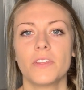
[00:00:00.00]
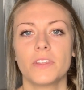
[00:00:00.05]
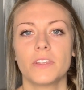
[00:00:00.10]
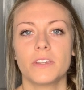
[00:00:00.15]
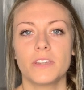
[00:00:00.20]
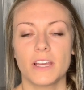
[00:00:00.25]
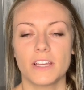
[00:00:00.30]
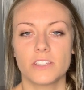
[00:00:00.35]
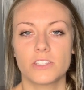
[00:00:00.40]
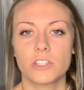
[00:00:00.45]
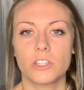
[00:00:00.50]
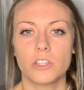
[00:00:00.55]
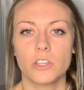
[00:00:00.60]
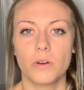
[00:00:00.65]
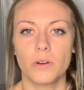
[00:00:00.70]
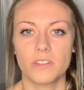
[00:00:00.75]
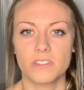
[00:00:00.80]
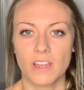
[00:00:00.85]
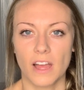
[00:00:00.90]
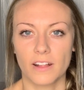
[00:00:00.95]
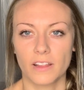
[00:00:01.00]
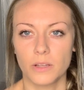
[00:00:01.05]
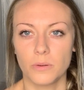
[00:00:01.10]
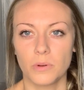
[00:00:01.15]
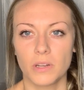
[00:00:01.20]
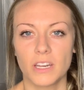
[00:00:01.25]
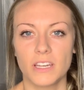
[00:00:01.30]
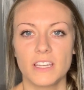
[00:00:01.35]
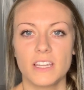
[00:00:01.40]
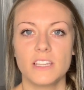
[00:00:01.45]
nice to know exactly
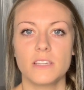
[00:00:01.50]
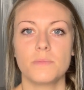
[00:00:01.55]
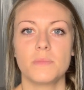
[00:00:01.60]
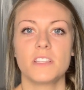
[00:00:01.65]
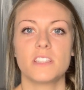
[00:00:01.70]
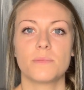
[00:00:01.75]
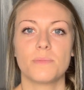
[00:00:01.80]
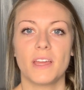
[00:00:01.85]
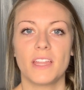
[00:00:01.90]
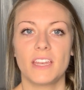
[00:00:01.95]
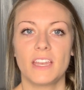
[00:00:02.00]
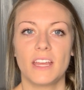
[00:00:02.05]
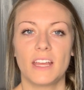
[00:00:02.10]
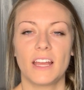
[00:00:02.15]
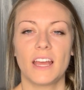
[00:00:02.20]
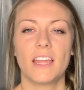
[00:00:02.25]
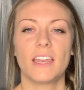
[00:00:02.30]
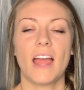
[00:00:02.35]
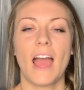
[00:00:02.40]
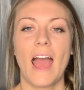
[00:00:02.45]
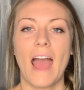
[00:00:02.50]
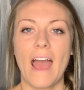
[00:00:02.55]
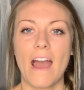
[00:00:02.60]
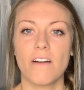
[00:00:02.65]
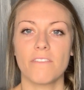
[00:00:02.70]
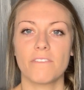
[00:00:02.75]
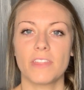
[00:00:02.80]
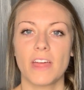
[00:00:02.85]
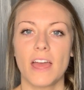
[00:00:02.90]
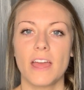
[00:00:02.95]
what I need to be spending and
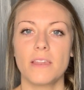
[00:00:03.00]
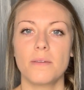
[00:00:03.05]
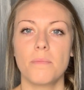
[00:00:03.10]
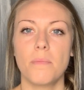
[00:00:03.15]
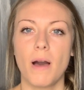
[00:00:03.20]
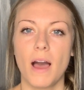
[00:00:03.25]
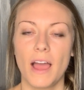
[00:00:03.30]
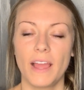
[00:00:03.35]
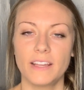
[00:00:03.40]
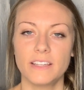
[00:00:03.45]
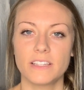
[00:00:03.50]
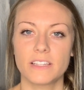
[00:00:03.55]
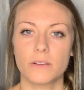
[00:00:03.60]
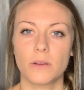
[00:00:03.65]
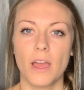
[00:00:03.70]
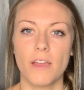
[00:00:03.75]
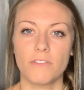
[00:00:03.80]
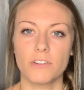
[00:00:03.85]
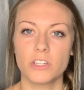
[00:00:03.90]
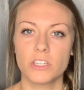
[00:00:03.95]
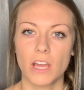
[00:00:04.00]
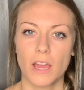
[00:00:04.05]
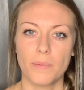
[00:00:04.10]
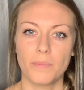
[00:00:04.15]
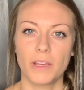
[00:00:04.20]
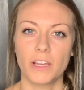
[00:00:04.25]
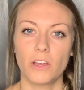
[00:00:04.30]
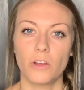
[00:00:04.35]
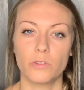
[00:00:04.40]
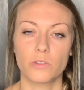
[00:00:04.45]
have that in mind every time
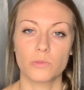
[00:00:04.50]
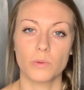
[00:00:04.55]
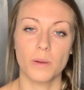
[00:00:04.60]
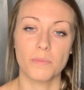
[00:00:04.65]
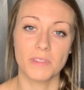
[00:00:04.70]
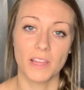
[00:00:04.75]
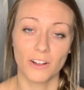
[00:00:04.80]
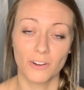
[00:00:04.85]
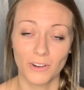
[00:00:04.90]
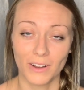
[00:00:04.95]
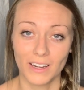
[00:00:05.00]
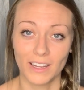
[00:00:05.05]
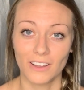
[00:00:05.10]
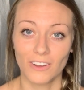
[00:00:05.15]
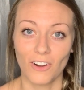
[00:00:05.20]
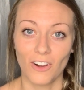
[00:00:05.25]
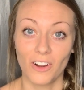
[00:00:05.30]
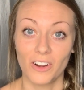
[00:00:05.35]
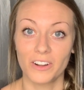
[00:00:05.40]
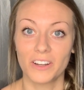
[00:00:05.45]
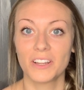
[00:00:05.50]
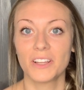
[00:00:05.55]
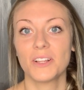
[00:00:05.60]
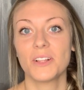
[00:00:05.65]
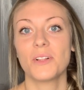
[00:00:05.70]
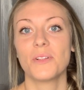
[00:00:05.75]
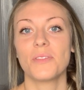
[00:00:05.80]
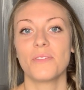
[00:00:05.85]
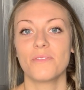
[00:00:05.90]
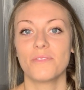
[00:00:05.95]
I go swipe that credit card,
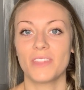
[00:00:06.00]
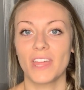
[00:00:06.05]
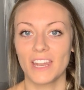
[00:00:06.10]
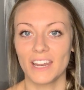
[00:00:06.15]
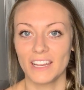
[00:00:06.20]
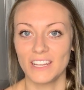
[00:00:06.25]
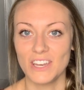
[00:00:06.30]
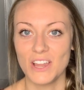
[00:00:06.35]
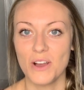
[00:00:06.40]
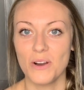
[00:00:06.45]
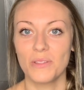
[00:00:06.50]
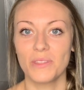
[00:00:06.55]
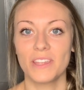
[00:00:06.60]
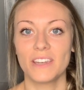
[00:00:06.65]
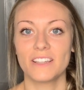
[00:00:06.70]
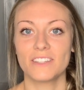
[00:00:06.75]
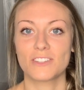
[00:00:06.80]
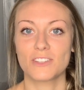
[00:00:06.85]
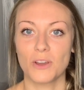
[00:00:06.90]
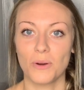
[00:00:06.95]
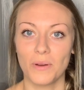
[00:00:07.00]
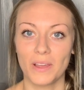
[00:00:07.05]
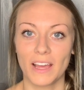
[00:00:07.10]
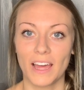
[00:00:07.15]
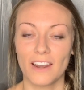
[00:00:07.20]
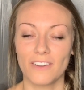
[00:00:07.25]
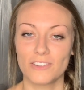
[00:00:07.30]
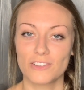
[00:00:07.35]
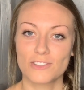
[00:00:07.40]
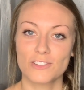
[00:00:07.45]
that I know that it's going
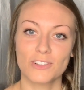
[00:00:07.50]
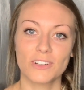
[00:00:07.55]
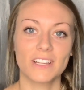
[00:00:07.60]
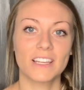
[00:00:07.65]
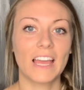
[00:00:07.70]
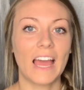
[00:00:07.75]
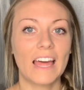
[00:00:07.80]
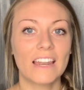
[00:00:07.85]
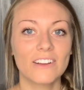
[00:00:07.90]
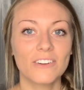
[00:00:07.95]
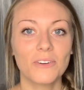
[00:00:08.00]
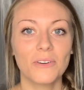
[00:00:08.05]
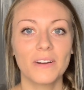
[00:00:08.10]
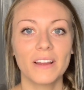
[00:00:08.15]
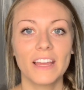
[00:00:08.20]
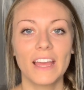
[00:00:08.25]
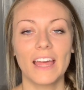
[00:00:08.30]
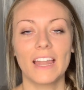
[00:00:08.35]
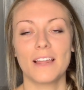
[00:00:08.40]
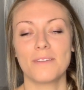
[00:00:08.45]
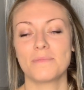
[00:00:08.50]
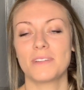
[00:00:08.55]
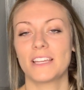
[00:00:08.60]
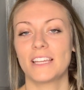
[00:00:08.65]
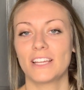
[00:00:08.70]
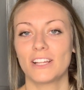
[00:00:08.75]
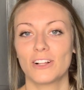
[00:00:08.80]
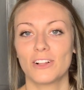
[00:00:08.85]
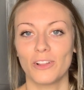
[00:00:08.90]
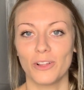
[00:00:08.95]
out of a certain category and I'm
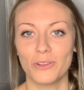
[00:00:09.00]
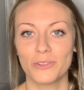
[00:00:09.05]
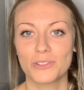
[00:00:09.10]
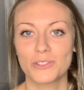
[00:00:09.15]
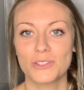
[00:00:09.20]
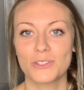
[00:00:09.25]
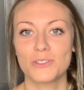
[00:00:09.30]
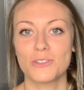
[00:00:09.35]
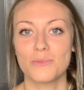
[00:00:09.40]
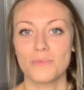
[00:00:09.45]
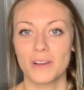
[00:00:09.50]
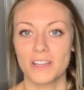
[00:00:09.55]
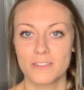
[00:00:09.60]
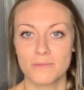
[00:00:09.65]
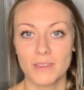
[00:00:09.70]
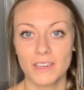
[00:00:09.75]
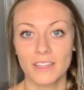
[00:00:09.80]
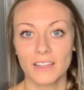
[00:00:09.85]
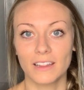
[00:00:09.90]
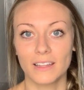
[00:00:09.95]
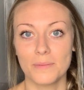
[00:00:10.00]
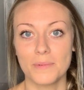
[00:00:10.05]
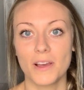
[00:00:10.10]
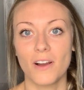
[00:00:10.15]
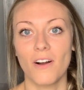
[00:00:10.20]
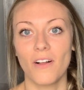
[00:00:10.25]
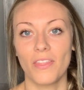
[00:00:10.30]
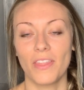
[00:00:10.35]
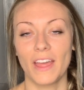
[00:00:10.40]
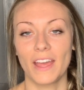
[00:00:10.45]
getting close to my spending limit
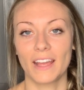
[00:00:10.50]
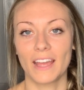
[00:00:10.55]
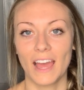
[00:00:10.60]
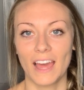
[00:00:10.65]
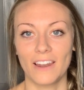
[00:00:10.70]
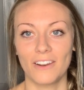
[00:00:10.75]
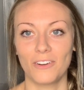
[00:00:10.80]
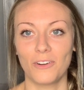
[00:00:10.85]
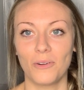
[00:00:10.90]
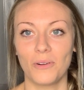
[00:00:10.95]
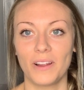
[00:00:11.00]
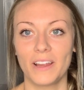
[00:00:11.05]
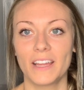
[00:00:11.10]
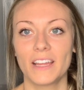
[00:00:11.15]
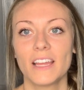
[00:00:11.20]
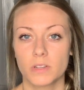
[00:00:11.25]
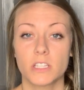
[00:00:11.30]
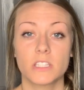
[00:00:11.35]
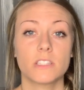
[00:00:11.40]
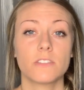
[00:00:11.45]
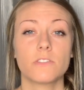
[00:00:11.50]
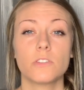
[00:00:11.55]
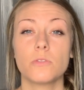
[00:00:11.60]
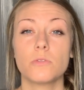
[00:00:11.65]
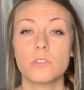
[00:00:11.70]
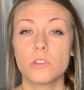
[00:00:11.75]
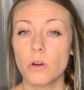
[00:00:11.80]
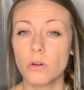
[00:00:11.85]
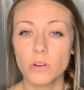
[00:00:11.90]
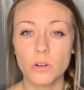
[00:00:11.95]
on that category. Because if you
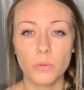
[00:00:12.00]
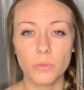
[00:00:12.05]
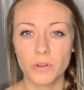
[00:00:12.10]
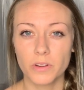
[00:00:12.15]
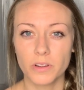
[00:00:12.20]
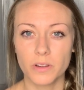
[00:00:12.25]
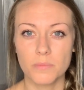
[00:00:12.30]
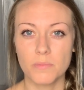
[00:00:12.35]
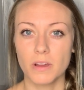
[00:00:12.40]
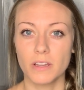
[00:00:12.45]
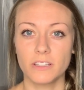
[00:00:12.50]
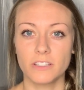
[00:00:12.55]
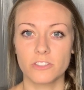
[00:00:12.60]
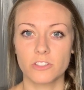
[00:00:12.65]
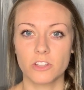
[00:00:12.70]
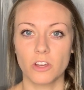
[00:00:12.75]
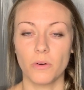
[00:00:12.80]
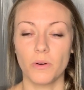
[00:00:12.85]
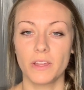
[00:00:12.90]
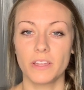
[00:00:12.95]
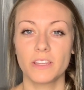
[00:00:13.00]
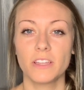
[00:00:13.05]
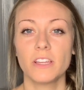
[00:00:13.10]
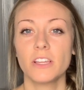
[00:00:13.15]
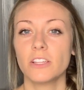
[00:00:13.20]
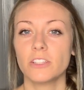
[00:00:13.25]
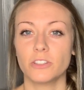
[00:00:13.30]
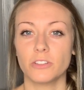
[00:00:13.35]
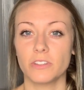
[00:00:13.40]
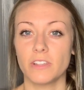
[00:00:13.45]
don't know where your money's going,
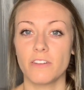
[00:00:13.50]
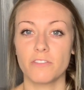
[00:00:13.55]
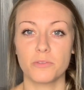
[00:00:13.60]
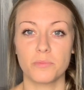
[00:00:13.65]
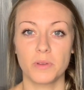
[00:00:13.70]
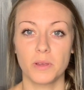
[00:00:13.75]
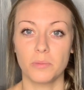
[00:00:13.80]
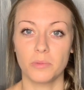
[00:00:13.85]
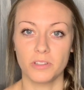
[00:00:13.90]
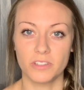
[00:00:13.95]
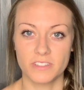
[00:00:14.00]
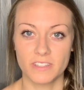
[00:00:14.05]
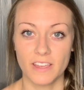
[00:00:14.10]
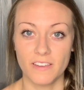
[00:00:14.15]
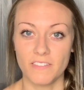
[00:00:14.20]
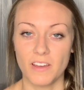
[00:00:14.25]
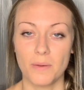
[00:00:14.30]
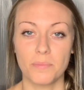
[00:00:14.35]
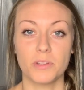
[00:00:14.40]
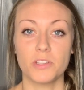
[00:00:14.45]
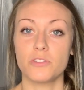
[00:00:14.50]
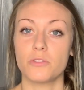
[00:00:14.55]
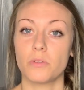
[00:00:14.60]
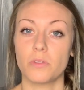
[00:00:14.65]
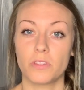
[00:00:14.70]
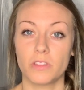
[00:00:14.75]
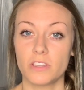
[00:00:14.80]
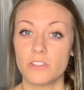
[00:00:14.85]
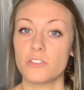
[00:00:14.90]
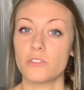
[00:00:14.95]
you'll never be able to save up and do the
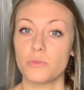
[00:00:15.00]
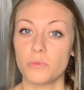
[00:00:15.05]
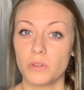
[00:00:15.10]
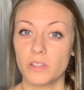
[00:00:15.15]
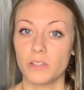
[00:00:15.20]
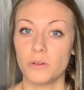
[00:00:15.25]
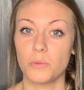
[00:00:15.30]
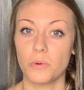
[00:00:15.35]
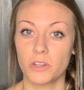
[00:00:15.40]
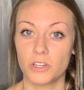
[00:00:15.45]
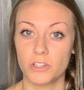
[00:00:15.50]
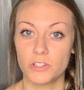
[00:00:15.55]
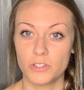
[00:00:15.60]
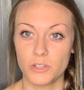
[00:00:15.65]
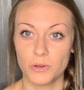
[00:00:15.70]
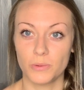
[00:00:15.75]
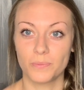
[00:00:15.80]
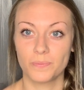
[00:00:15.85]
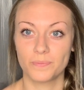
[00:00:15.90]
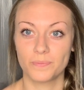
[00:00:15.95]
things you really want to do.